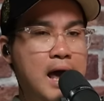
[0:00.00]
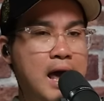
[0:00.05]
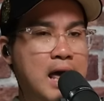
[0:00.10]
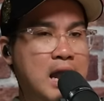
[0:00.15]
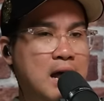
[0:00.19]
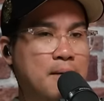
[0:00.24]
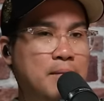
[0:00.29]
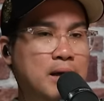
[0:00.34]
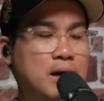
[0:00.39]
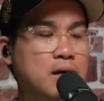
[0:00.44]

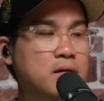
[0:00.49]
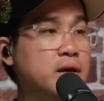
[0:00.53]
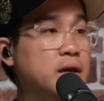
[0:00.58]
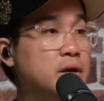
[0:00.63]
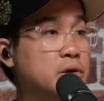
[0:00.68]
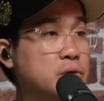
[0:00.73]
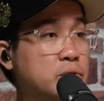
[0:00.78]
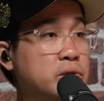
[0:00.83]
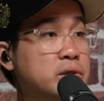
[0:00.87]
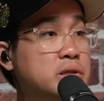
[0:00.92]
and I'm like,
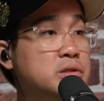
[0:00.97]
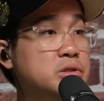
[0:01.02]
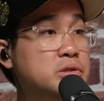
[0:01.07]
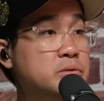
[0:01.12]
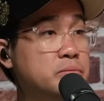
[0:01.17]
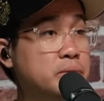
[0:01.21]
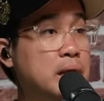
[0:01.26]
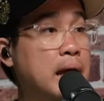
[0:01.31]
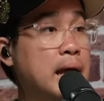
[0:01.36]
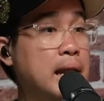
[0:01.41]
okay, cool, this
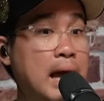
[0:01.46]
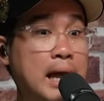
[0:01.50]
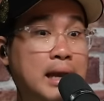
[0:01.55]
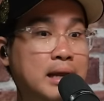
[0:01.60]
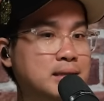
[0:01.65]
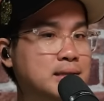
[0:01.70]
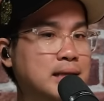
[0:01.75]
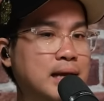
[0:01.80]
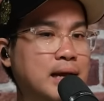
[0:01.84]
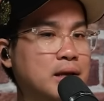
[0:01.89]
should, and,
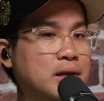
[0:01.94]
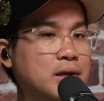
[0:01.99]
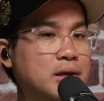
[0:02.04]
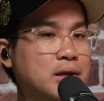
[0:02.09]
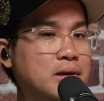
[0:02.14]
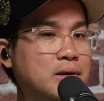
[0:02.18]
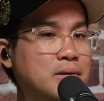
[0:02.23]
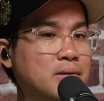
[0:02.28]
and it's like.